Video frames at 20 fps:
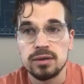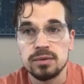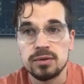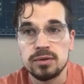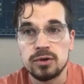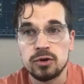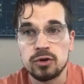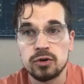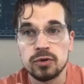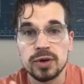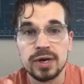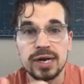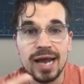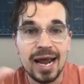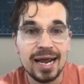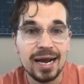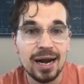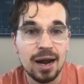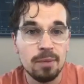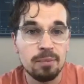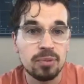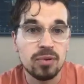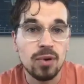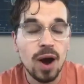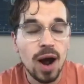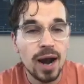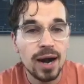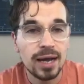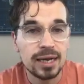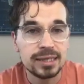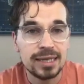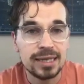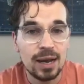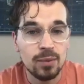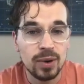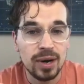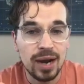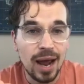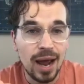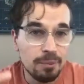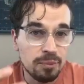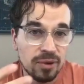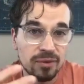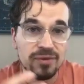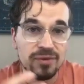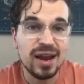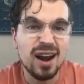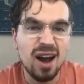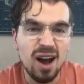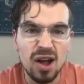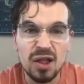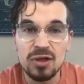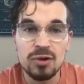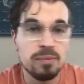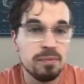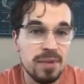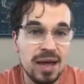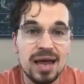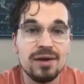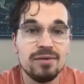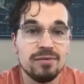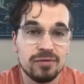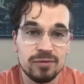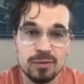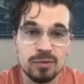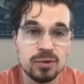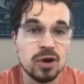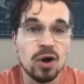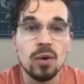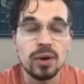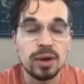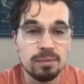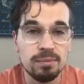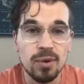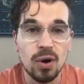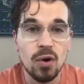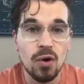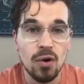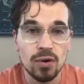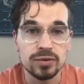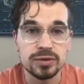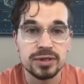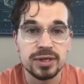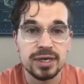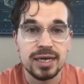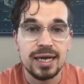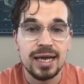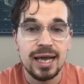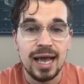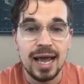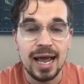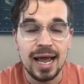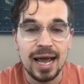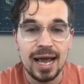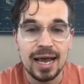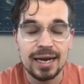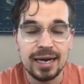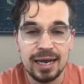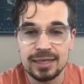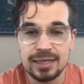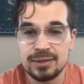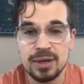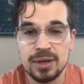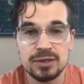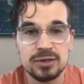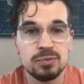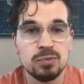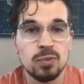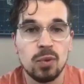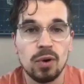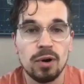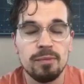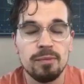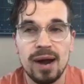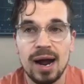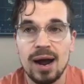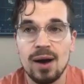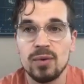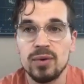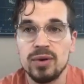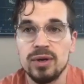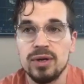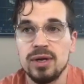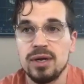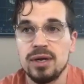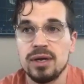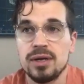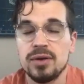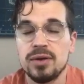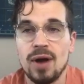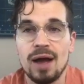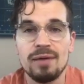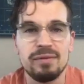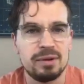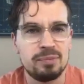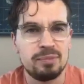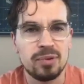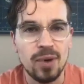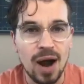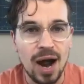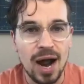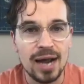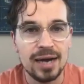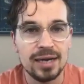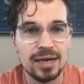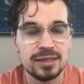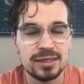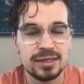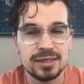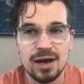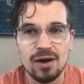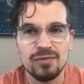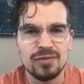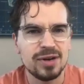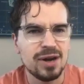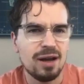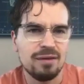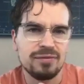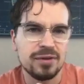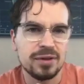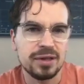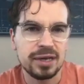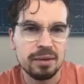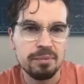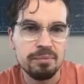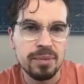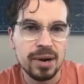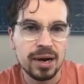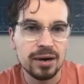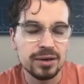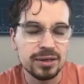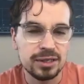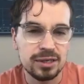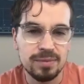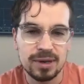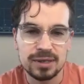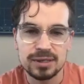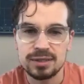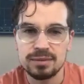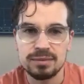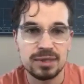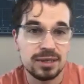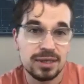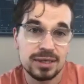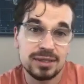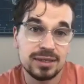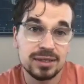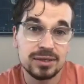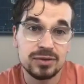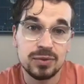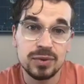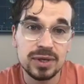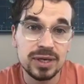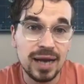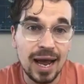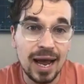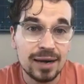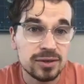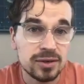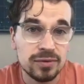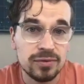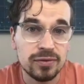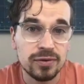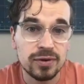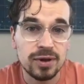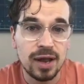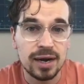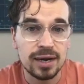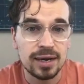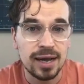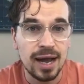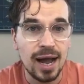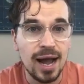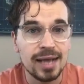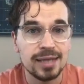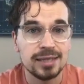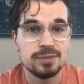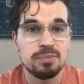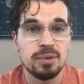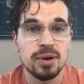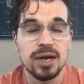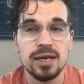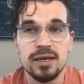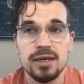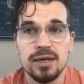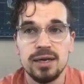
create a product that would prevent other men from going bald. And it's more about, having pride in self and not feeling embarrassed about something that's really natural for a lot of guys, but